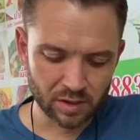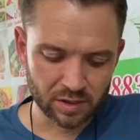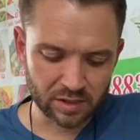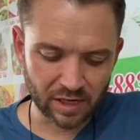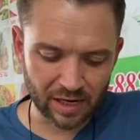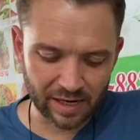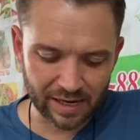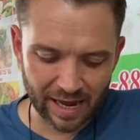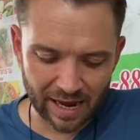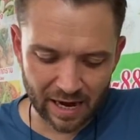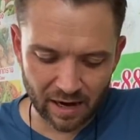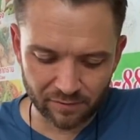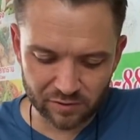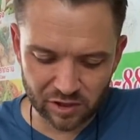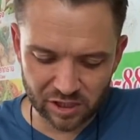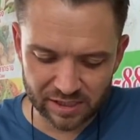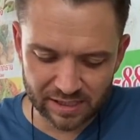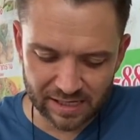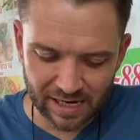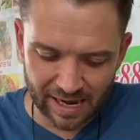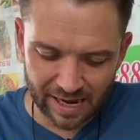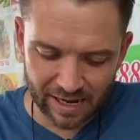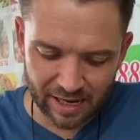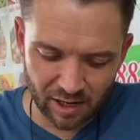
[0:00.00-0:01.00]
So again, I've just
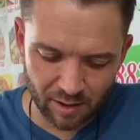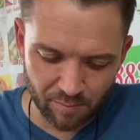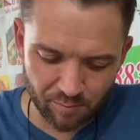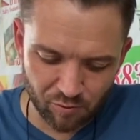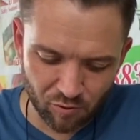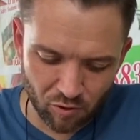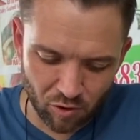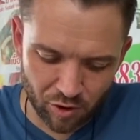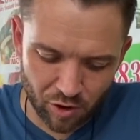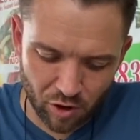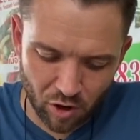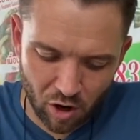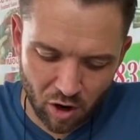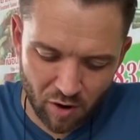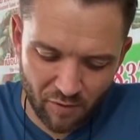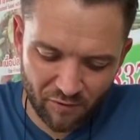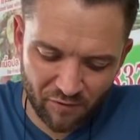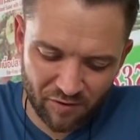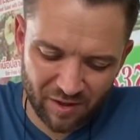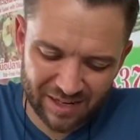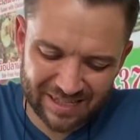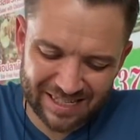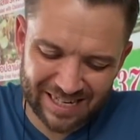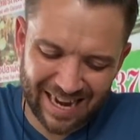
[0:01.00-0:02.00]
taken a prawn off
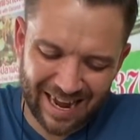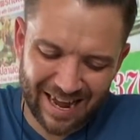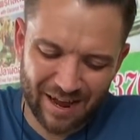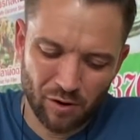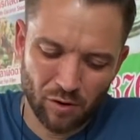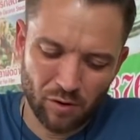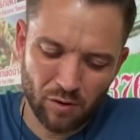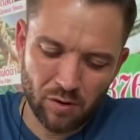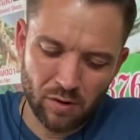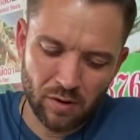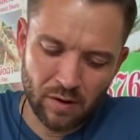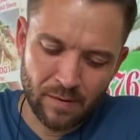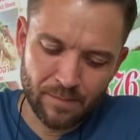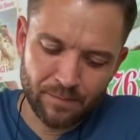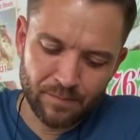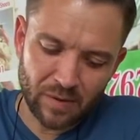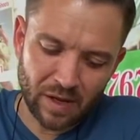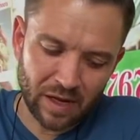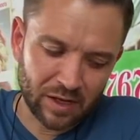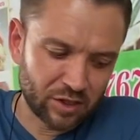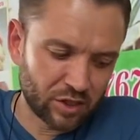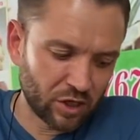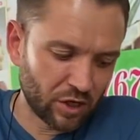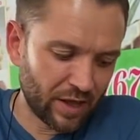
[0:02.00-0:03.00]
the tail
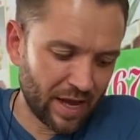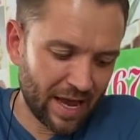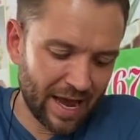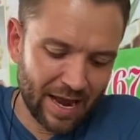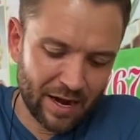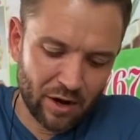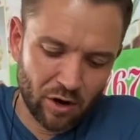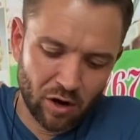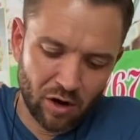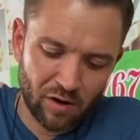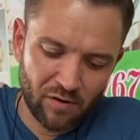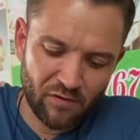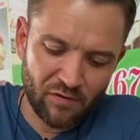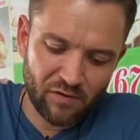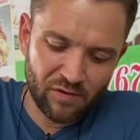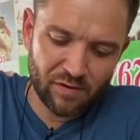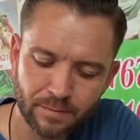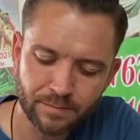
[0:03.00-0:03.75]
and took the head off.